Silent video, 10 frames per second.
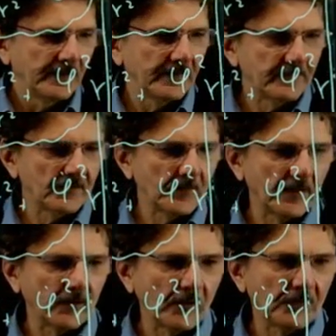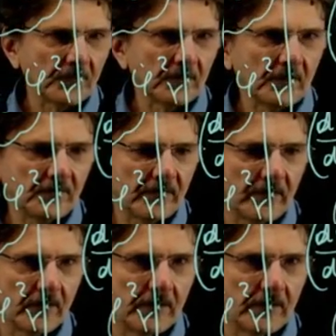This is my equation, d phi,